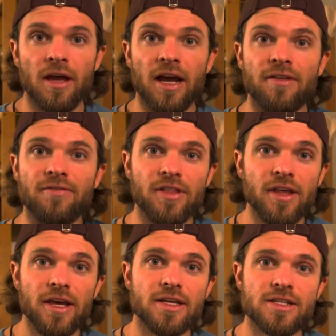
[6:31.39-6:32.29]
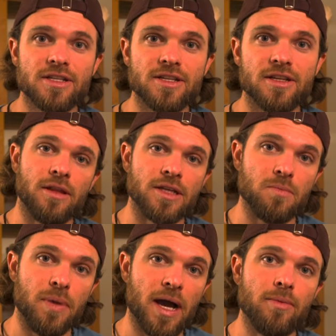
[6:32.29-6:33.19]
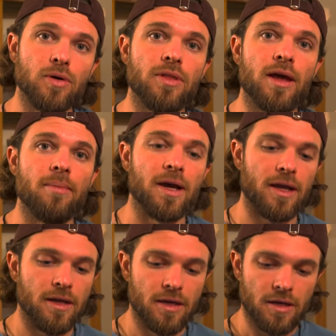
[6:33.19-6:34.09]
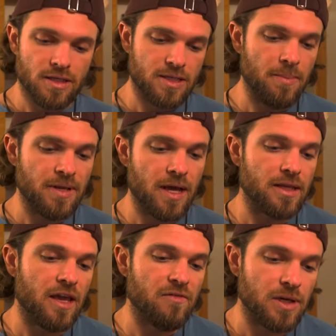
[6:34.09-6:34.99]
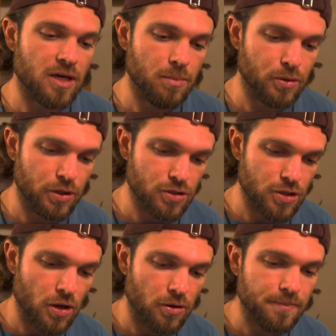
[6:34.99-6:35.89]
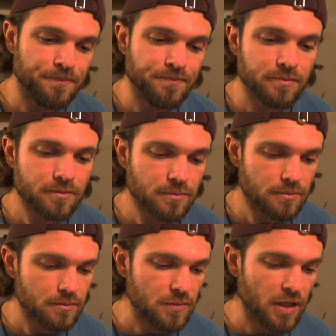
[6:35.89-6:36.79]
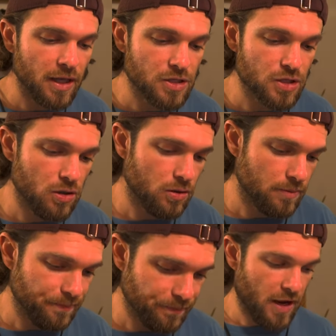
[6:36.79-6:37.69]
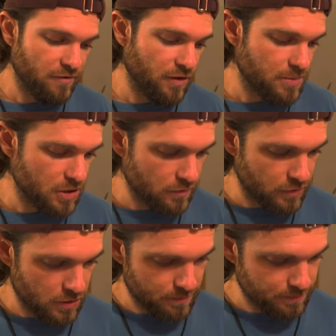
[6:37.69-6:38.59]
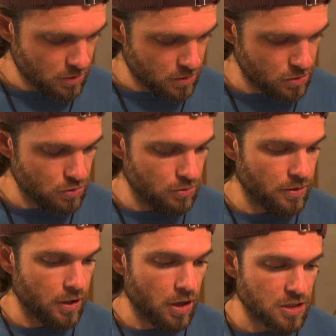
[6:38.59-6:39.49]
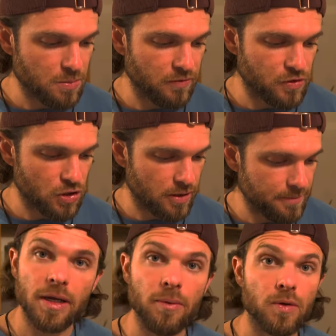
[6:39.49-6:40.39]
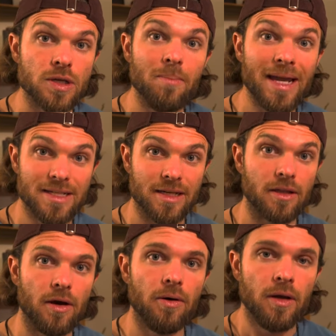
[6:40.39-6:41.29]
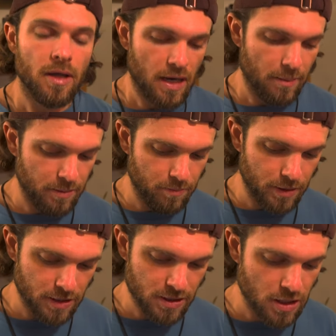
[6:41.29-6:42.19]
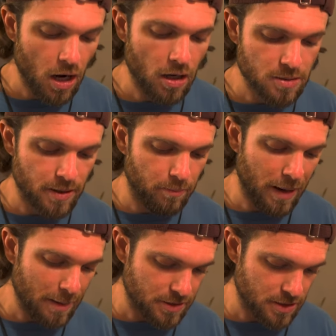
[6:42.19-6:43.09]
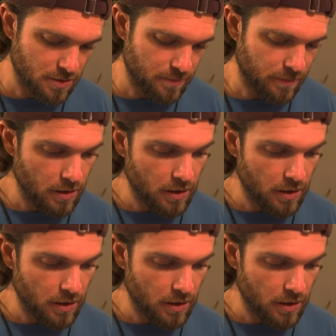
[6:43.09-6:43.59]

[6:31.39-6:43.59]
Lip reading: I have this Bible that my stepdad gave me a couple years ago. And so I flipped it over to the Gospel of John. It was amazing though. I mean, because he talks about baptism.